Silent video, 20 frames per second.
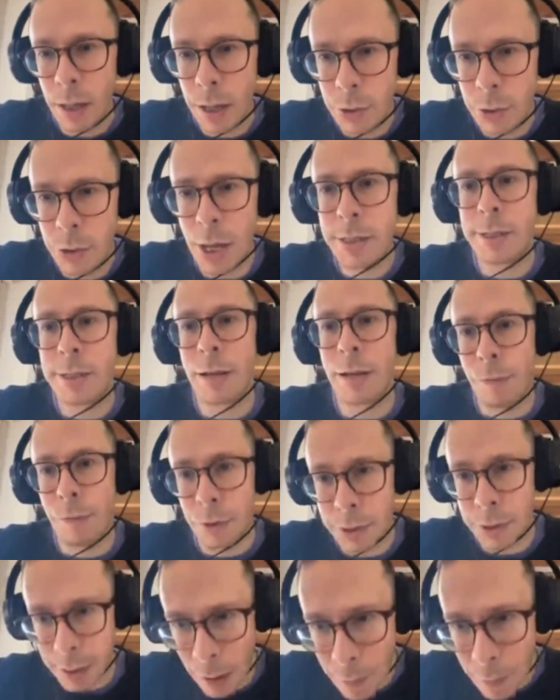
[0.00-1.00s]
it's just that
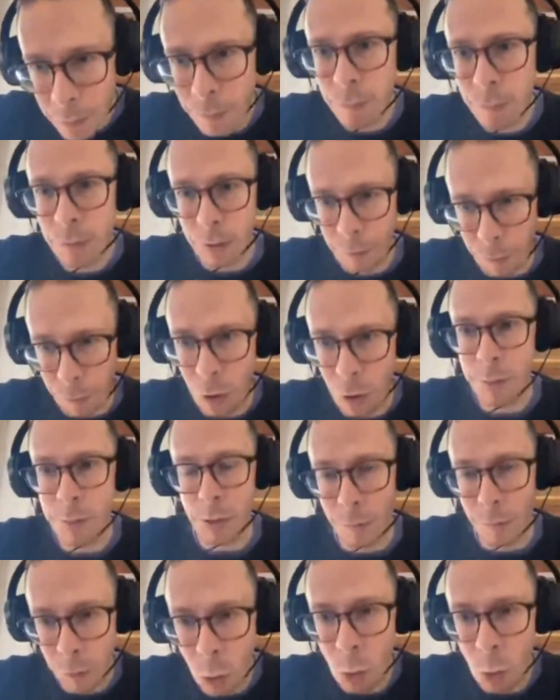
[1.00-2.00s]
for some
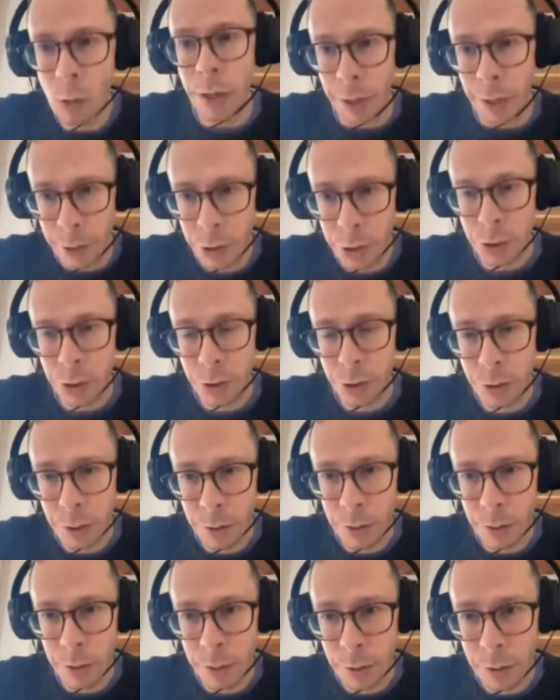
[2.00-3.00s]
forms of knowledge
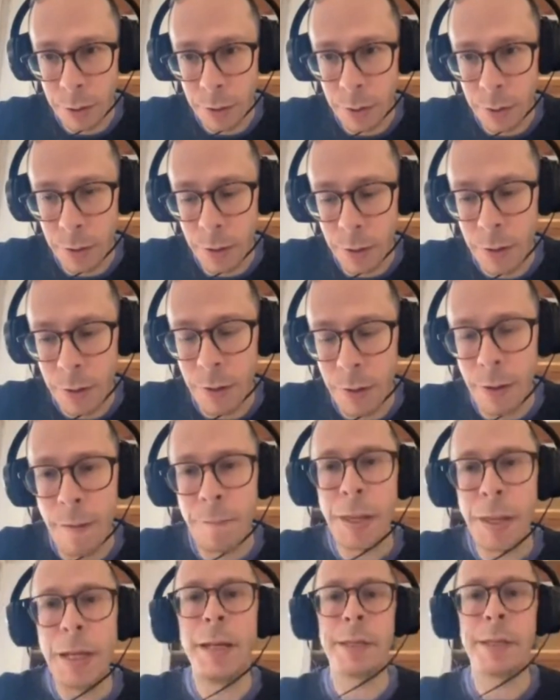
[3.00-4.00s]

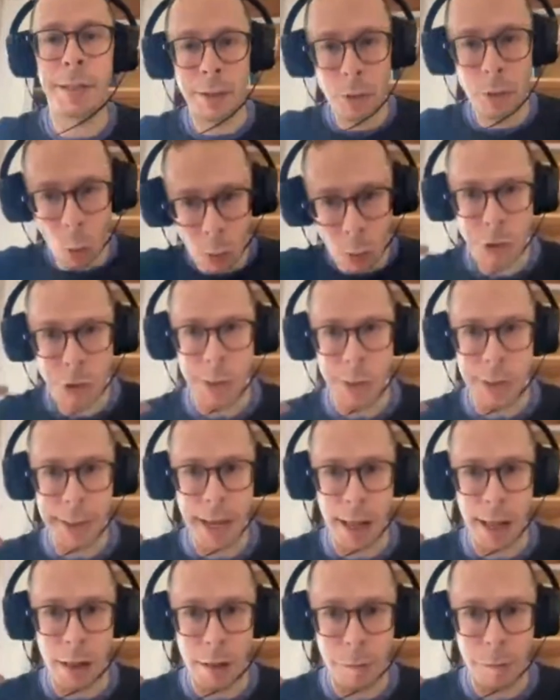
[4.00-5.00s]
it is the knowledge
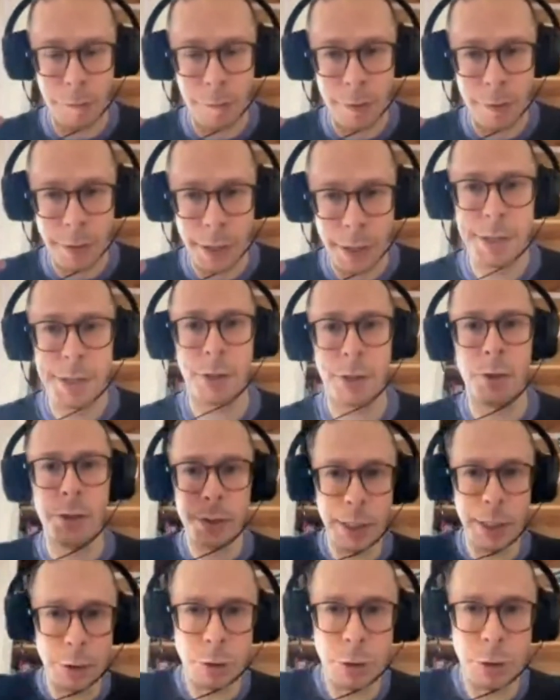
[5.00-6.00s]
itself that is
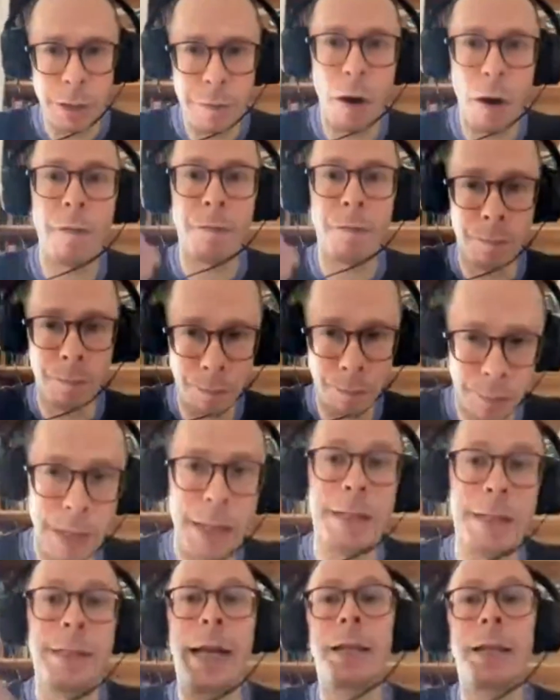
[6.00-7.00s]
constitutive of
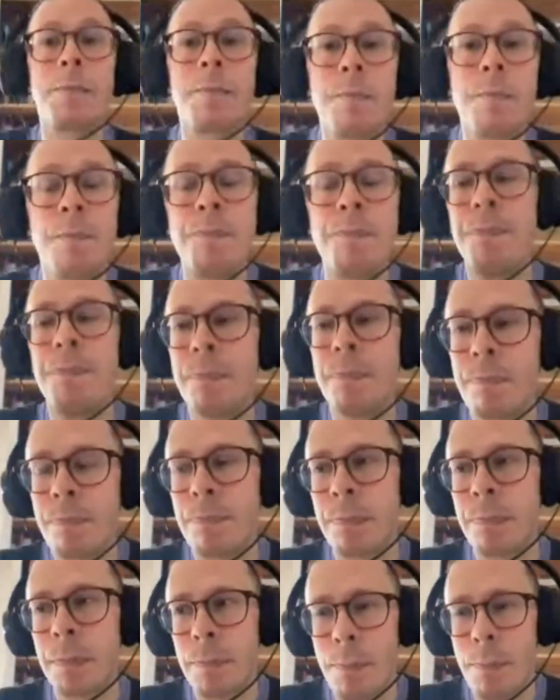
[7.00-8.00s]
that that
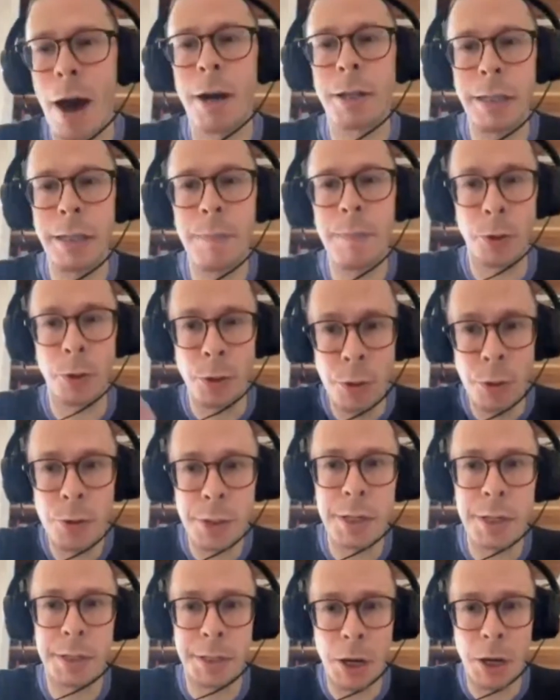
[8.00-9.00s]
partly
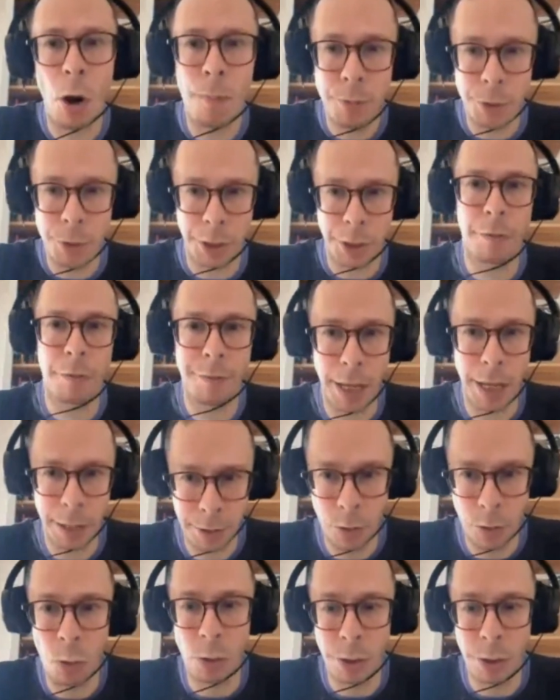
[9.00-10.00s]
produces the object of
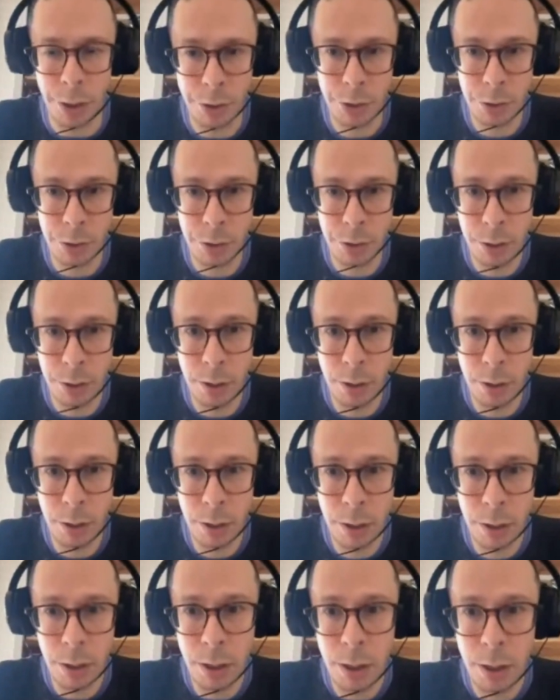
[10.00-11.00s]
that knowledge
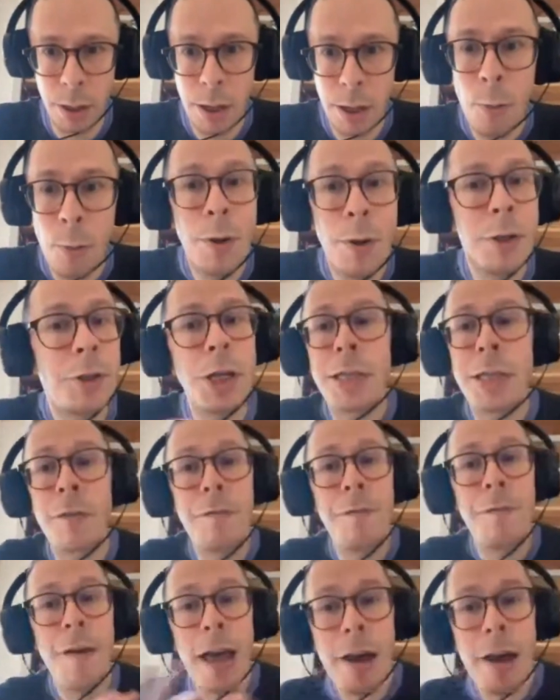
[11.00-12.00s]
which is a
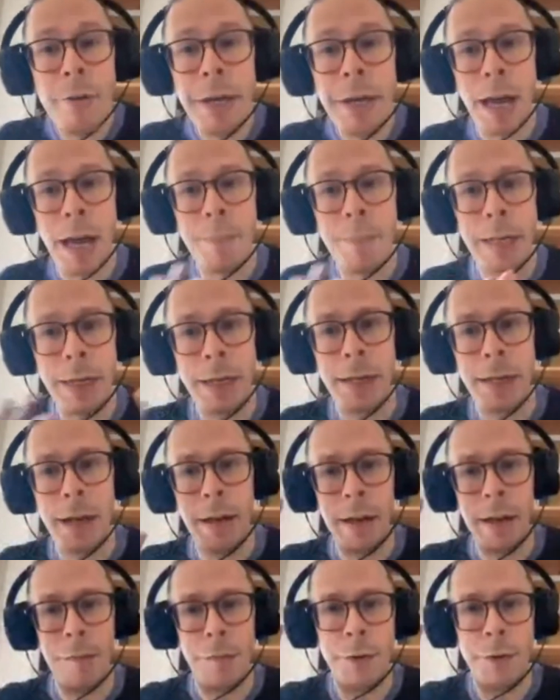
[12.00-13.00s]
very i mean
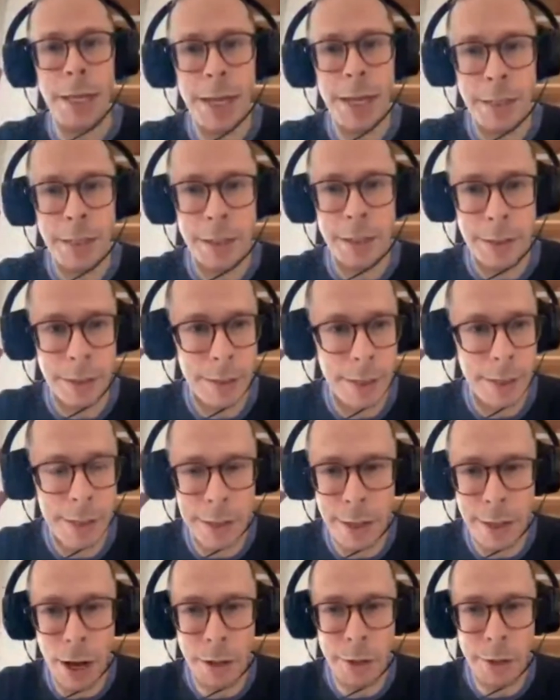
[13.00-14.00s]
if you take the, the, the
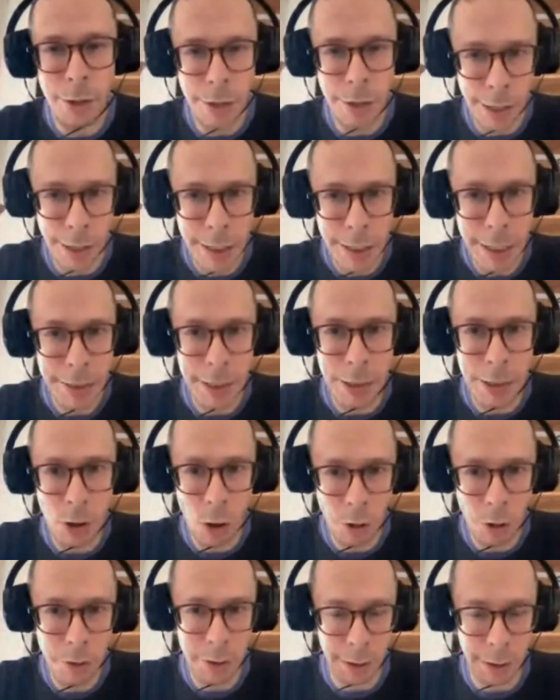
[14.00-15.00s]
standard analytic
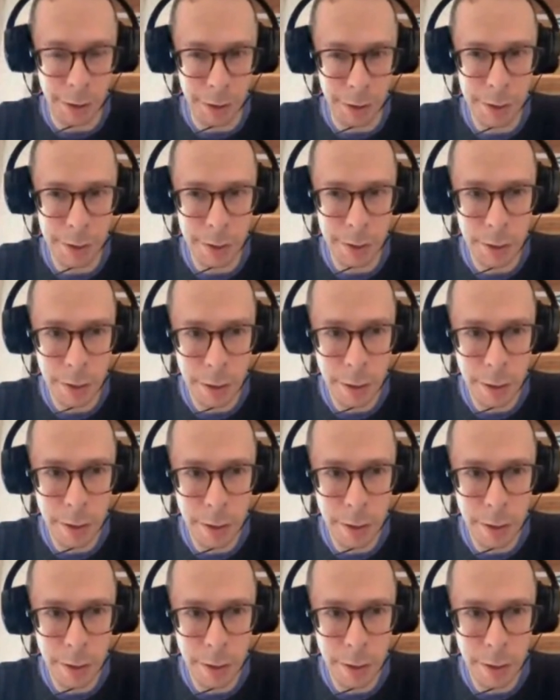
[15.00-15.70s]
context